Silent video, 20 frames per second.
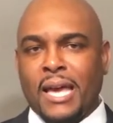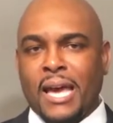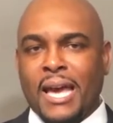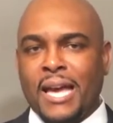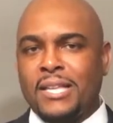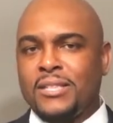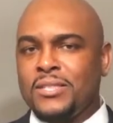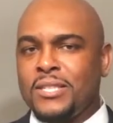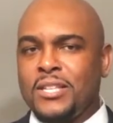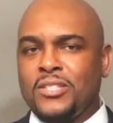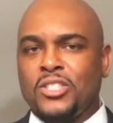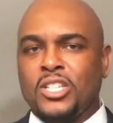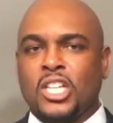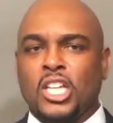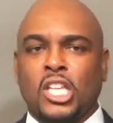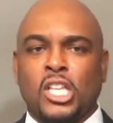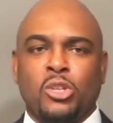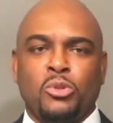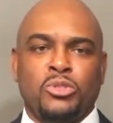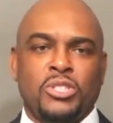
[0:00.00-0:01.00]
Assets
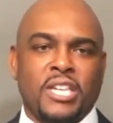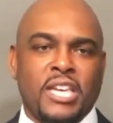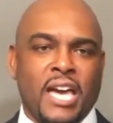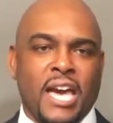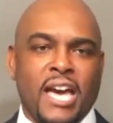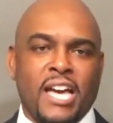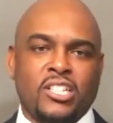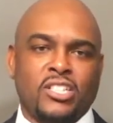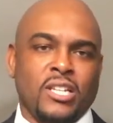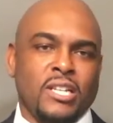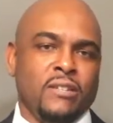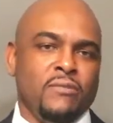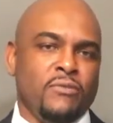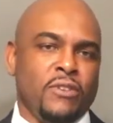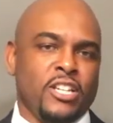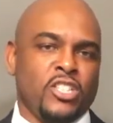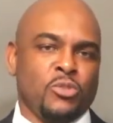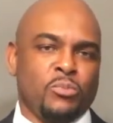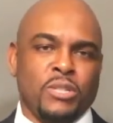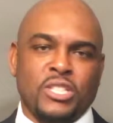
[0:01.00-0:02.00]
includes cash,
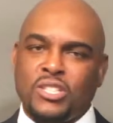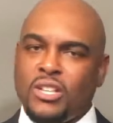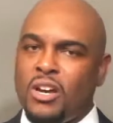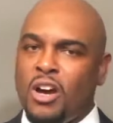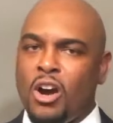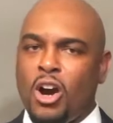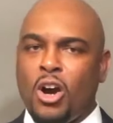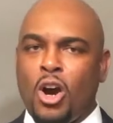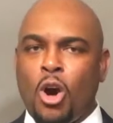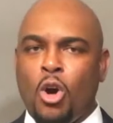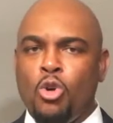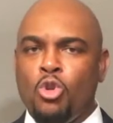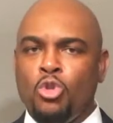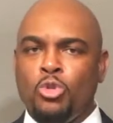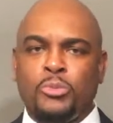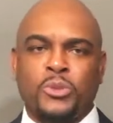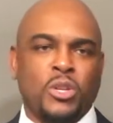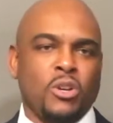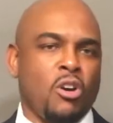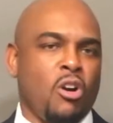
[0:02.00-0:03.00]
investments,
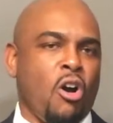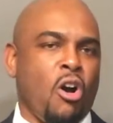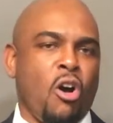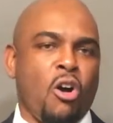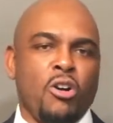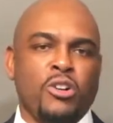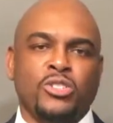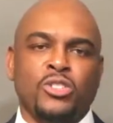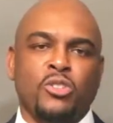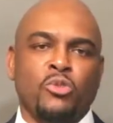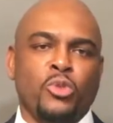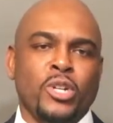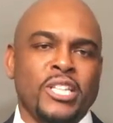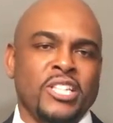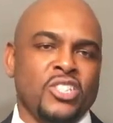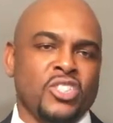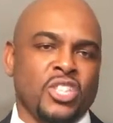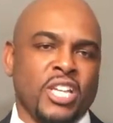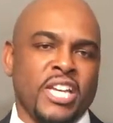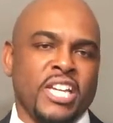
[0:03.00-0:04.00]
homes, cars, real
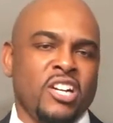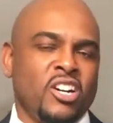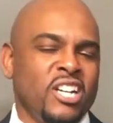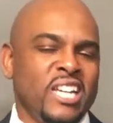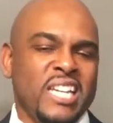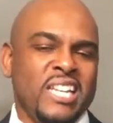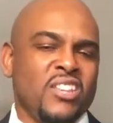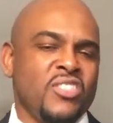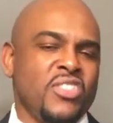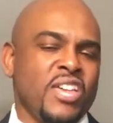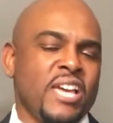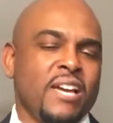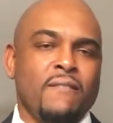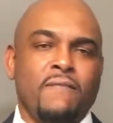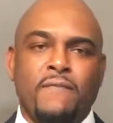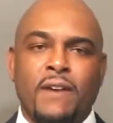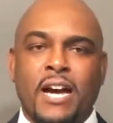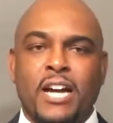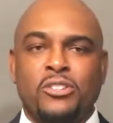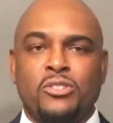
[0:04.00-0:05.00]
estate, or anything
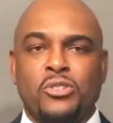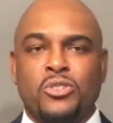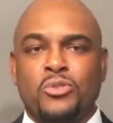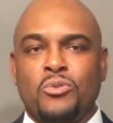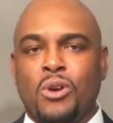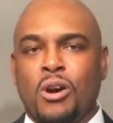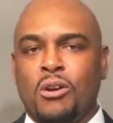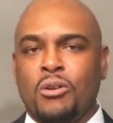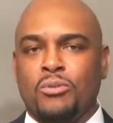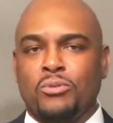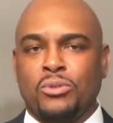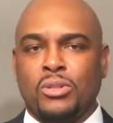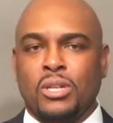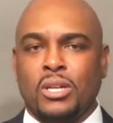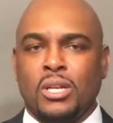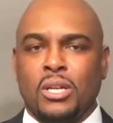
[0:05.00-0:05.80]
of value you own.